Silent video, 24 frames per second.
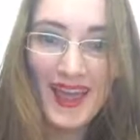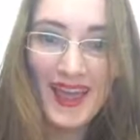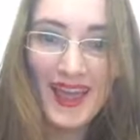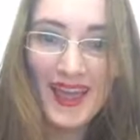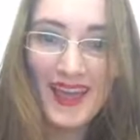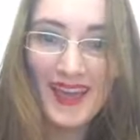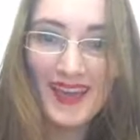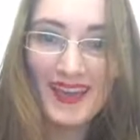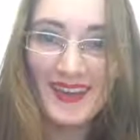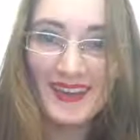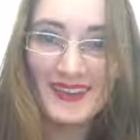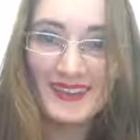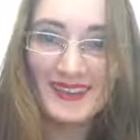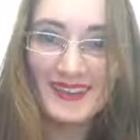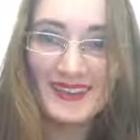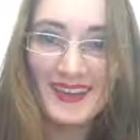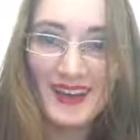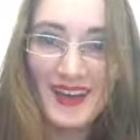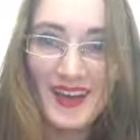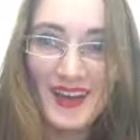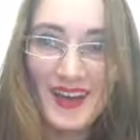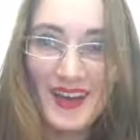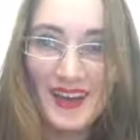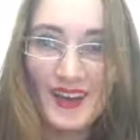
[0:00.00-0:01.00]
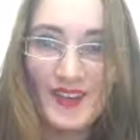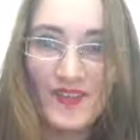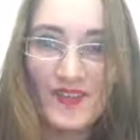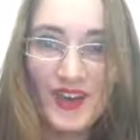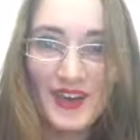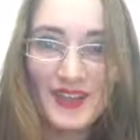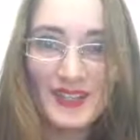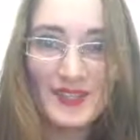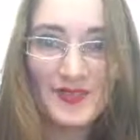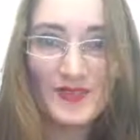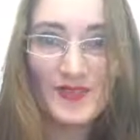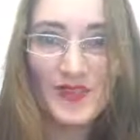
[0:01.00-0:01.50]
and
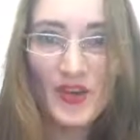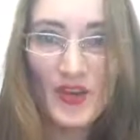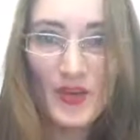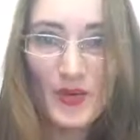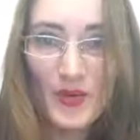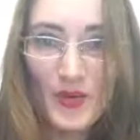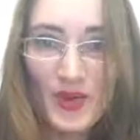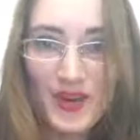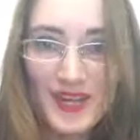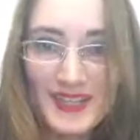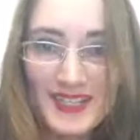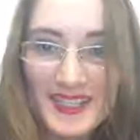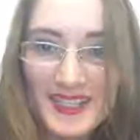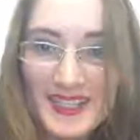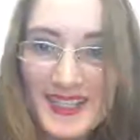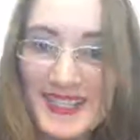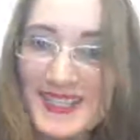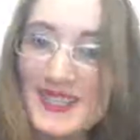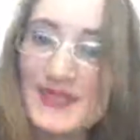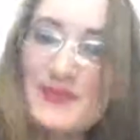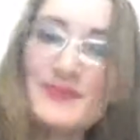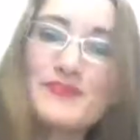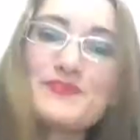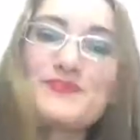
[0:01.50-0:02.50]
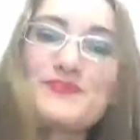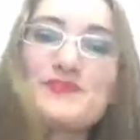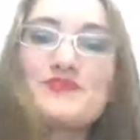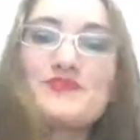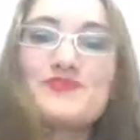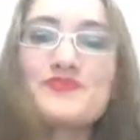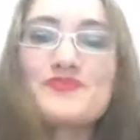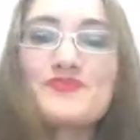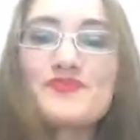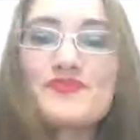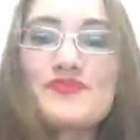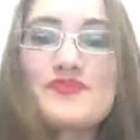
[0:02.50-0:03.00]
invite some followers.
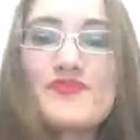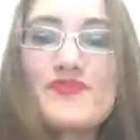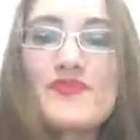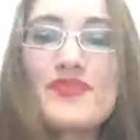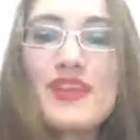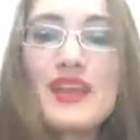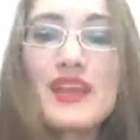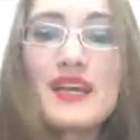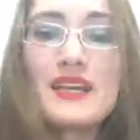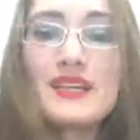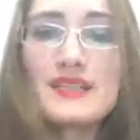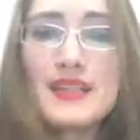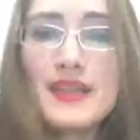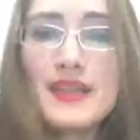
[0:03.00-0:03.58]
Because